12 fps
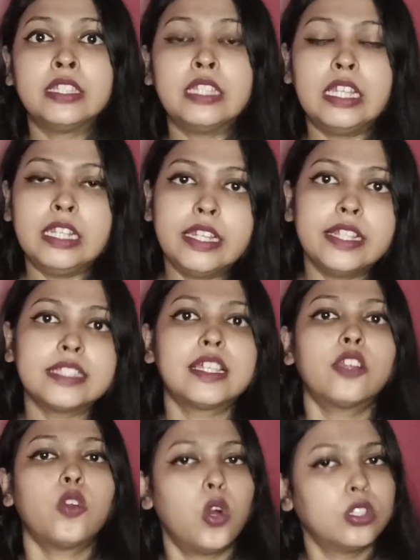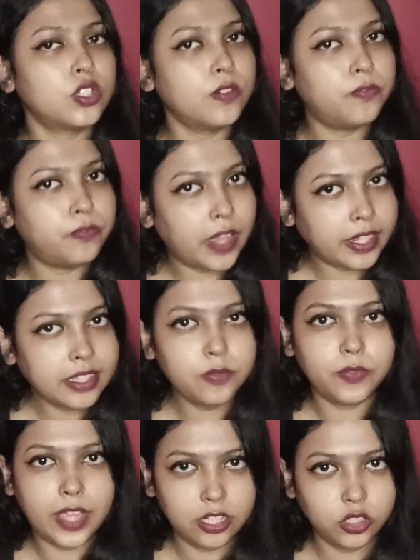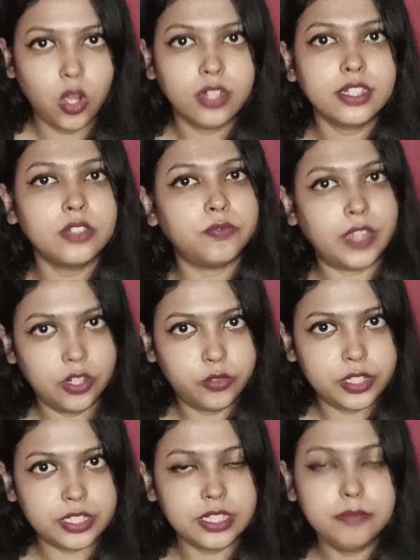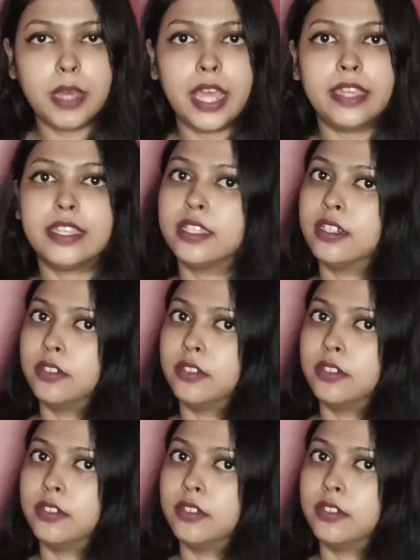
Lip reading: The lyrics are also very well thought and well written by